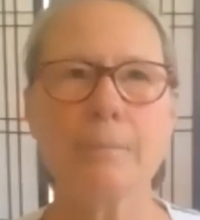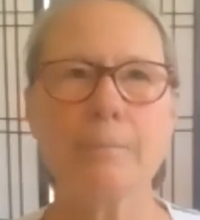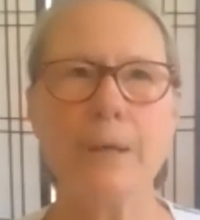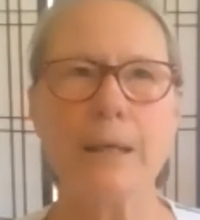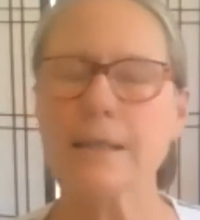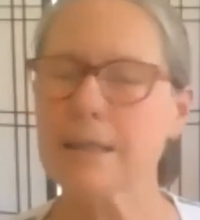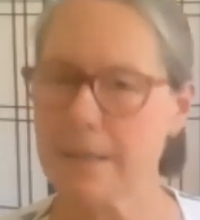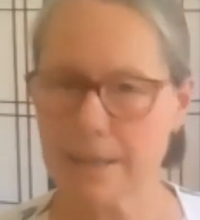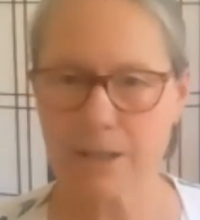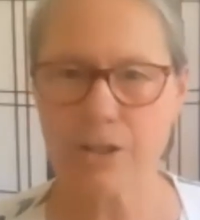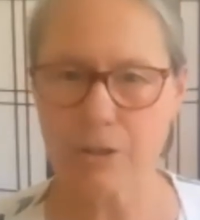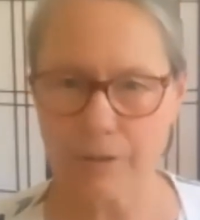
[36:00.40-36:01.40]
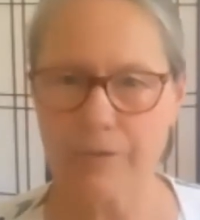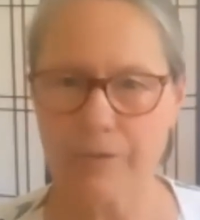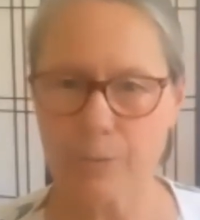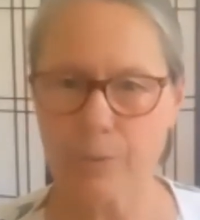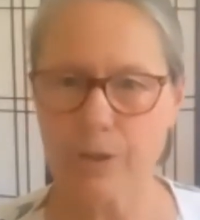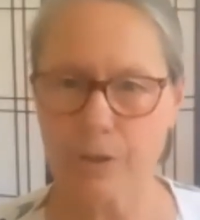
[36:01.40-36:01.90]
biggest
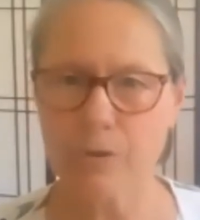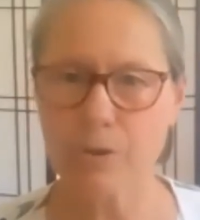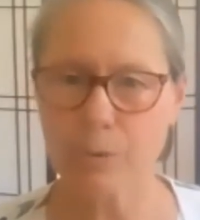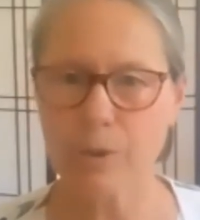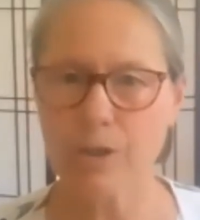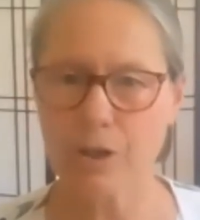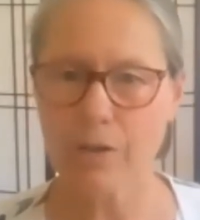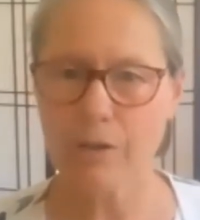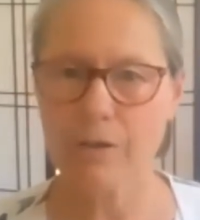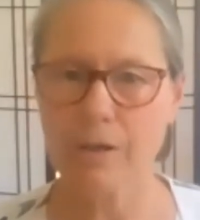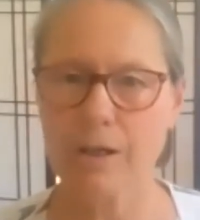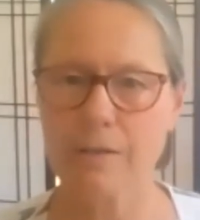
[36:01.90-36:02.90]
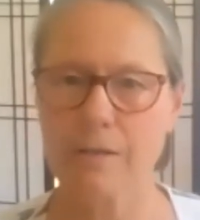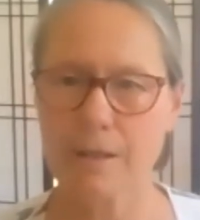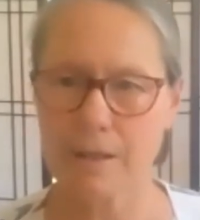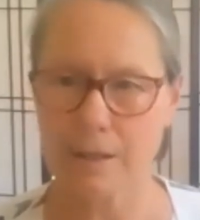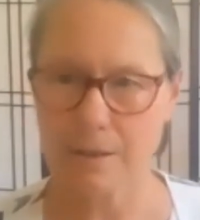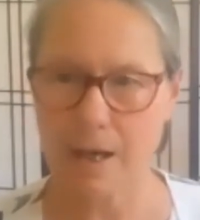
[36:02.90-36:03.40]
disservice we do to each other in
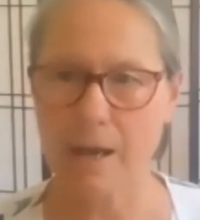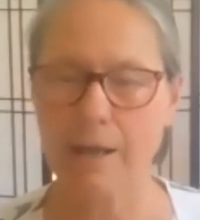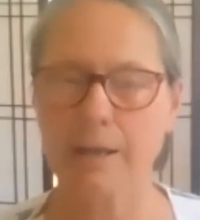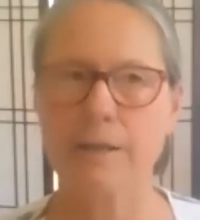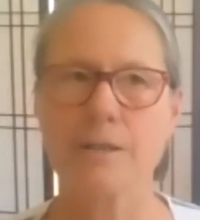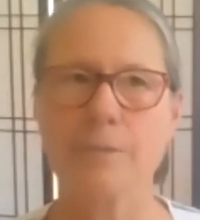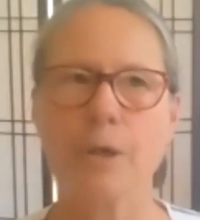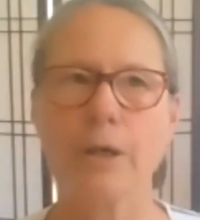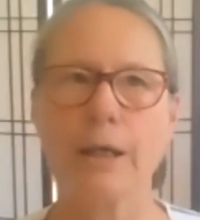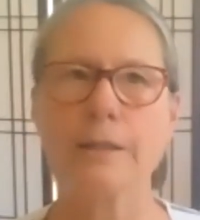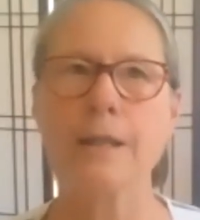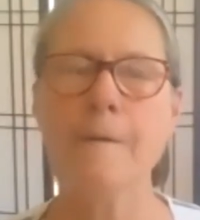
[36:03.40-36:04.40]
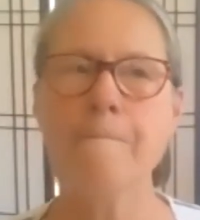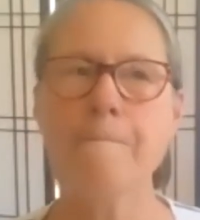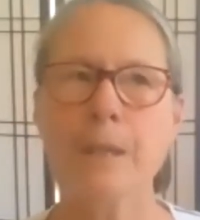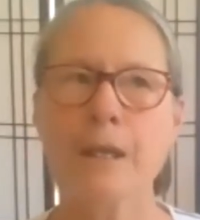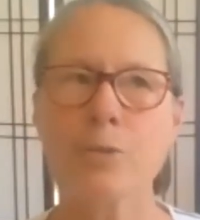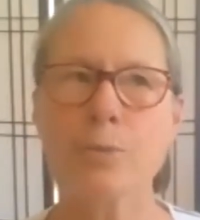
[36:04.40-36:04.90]
the dying experience
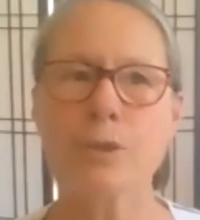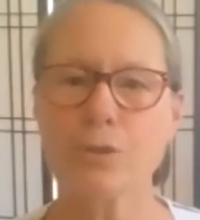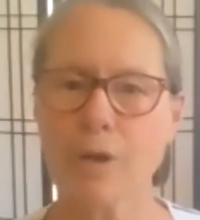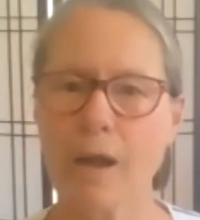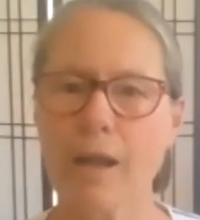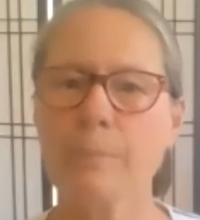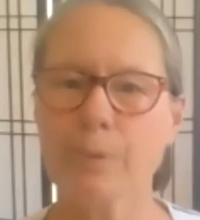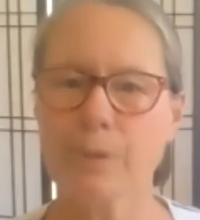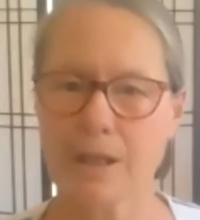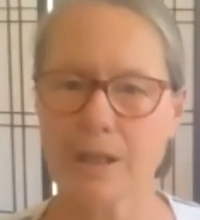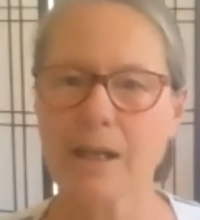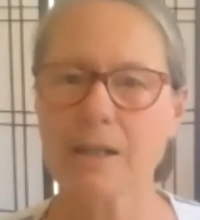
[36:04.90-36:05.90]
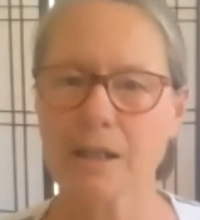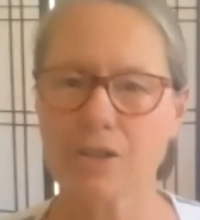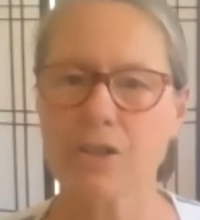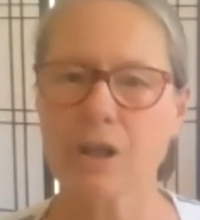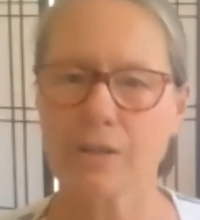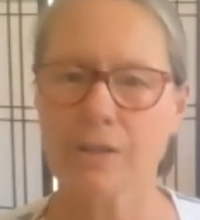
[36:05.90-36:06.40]
is we try and protect
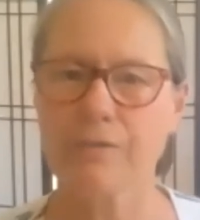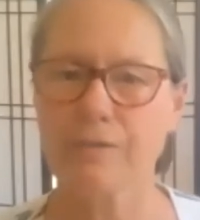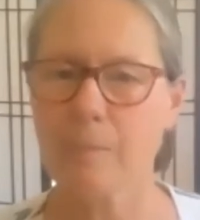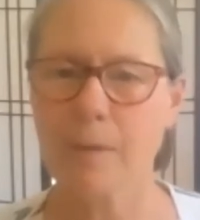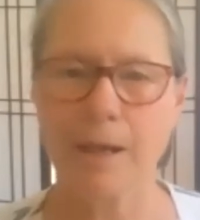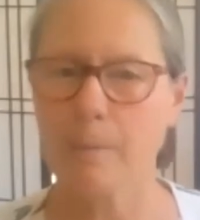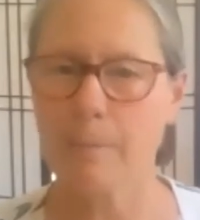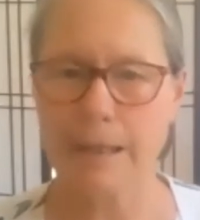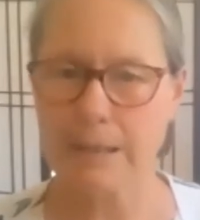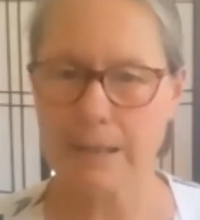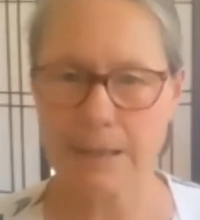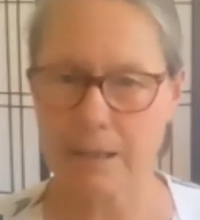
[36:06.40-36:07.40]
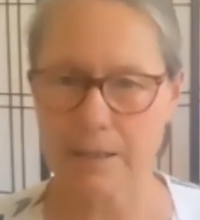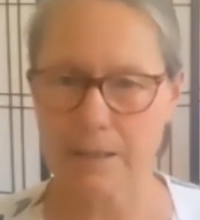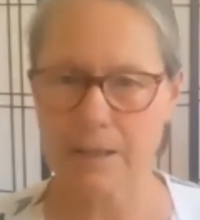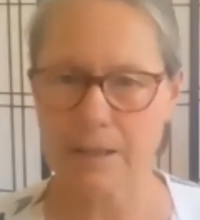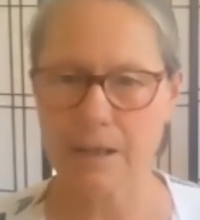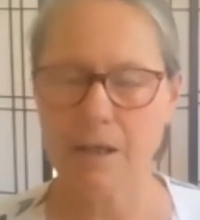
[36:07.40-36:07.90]
each other from any
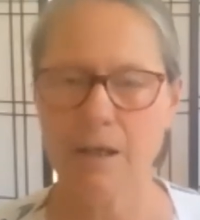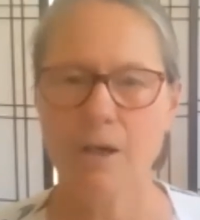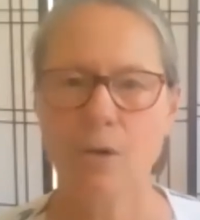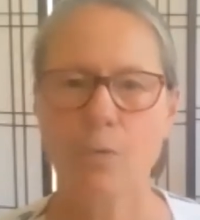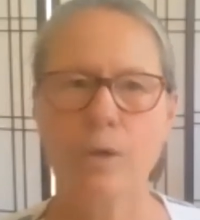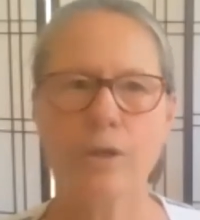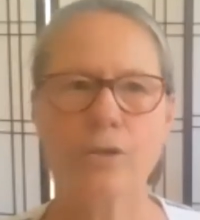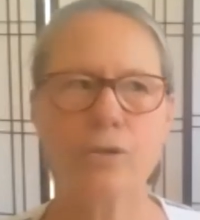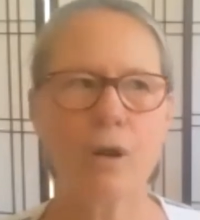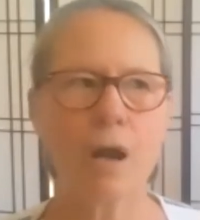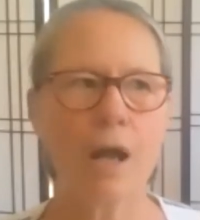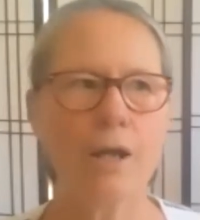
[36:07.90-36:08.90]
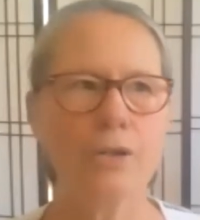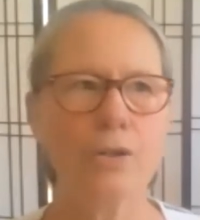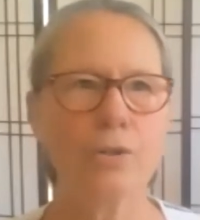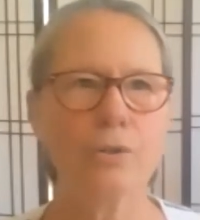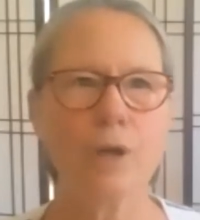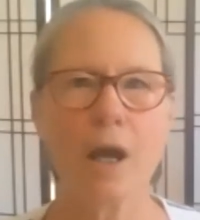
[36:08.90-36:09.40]
messiness. We try
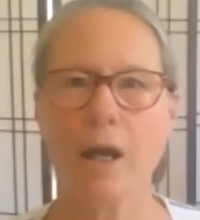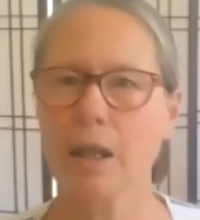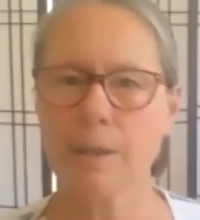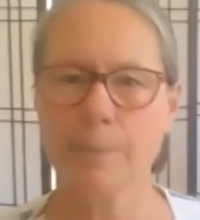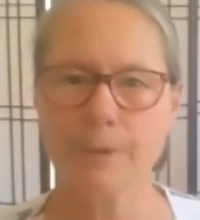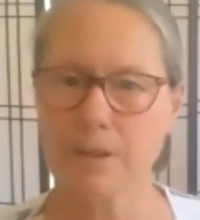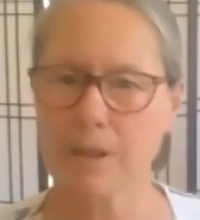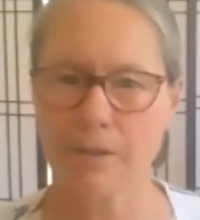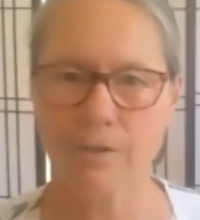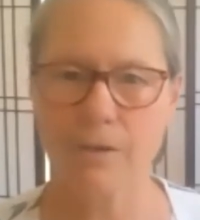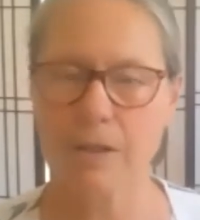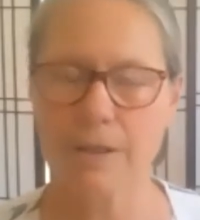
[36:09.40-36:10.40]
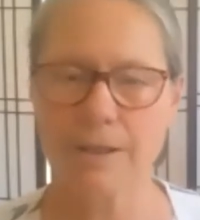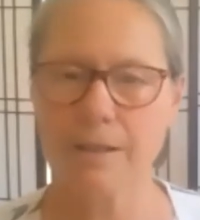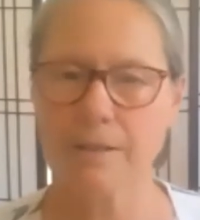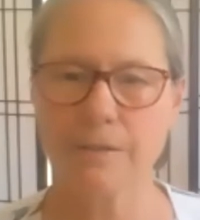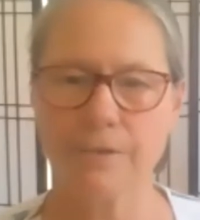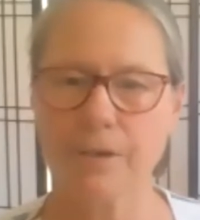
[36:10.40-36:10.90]
to kind of keep it together. He
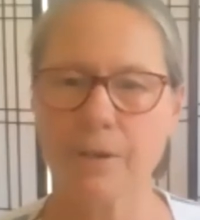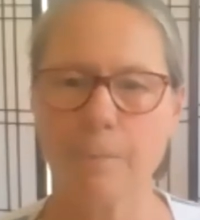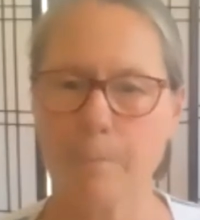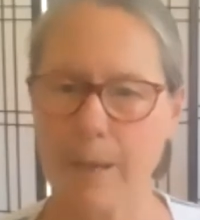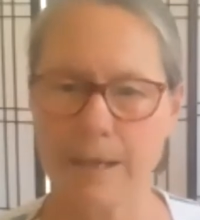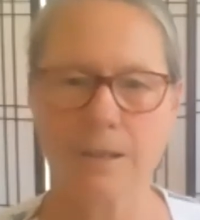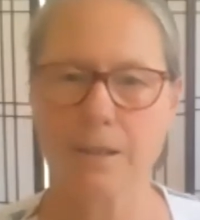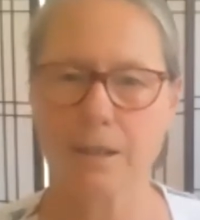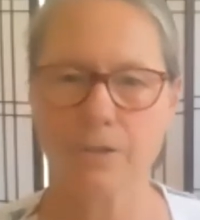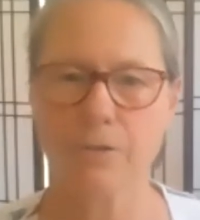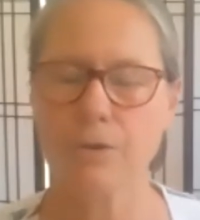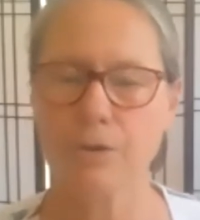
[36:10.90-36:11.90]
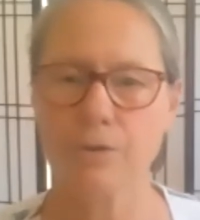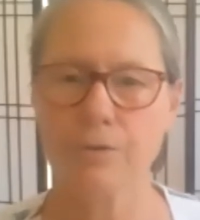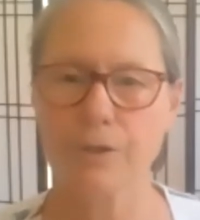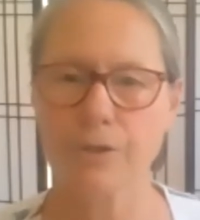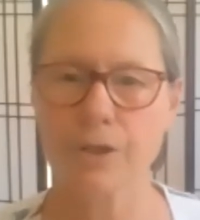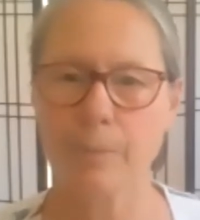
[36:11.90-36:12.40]
says the very best thing you could do
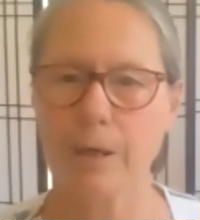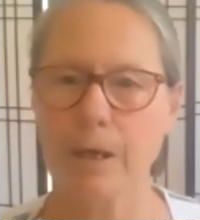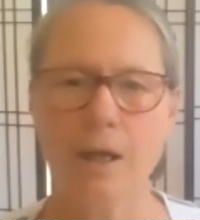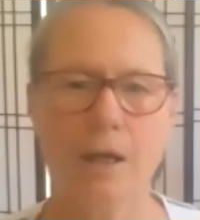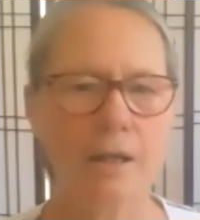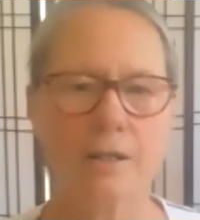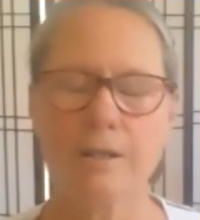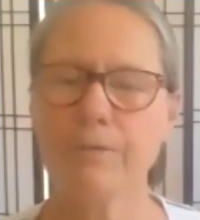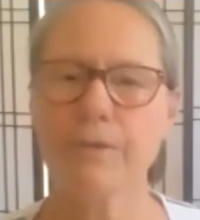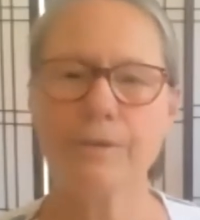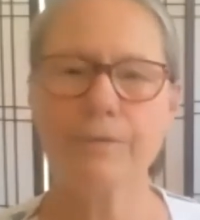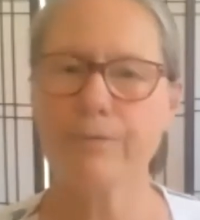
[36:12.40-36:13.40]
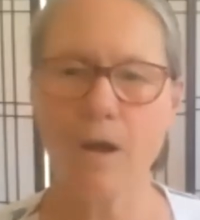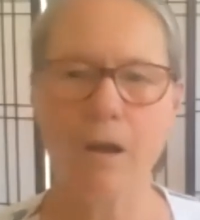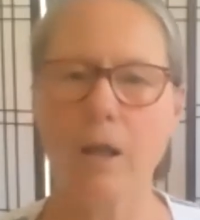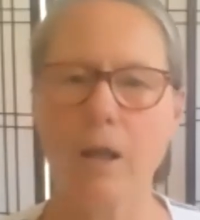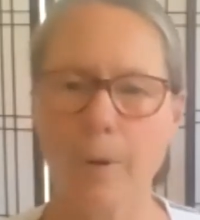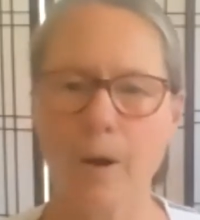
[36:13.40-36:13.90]
for someone is if you're
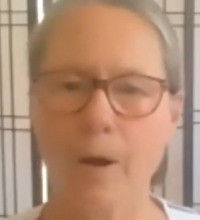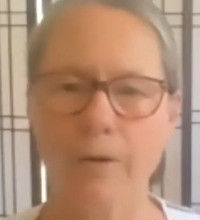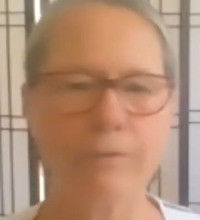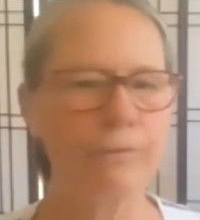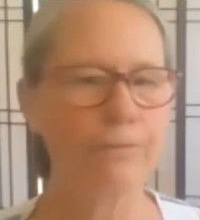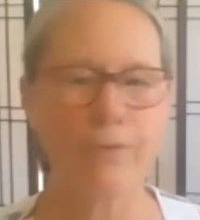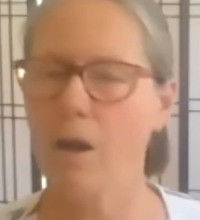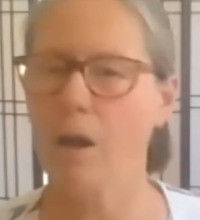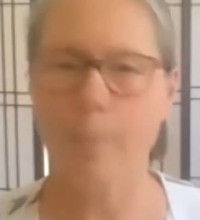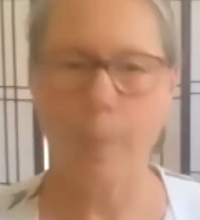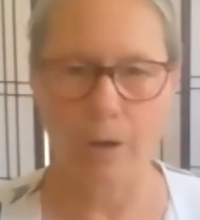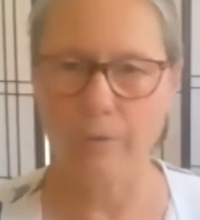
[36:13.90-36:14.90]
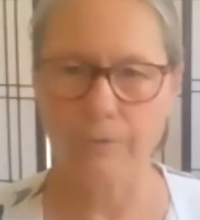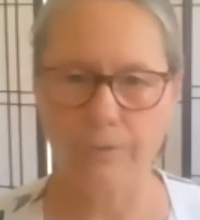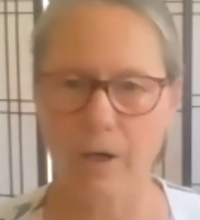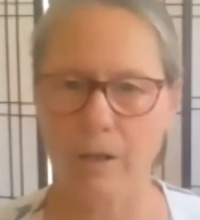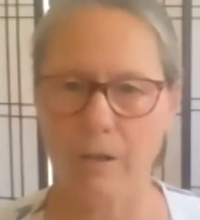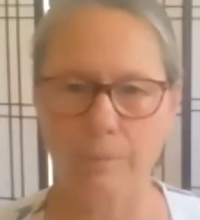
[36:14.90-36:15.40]
falling apart, fall apart in
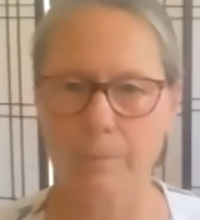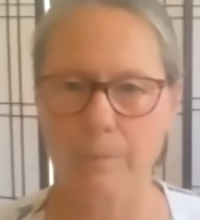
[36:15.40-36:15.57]
front of them.